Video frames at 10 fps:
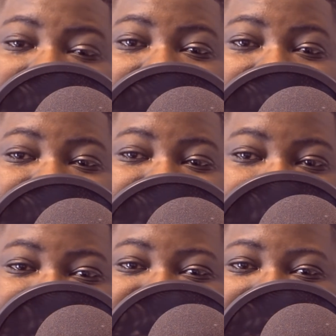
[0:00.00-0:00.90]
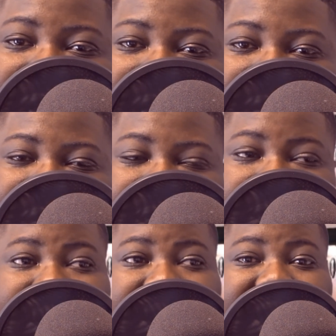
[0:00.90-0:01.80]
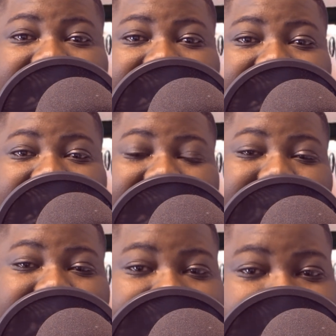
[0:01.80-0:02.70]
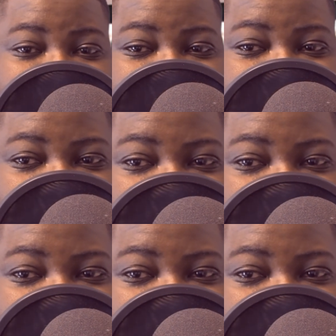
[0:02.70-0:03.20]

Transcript: on our Patreon. And I would like to give her a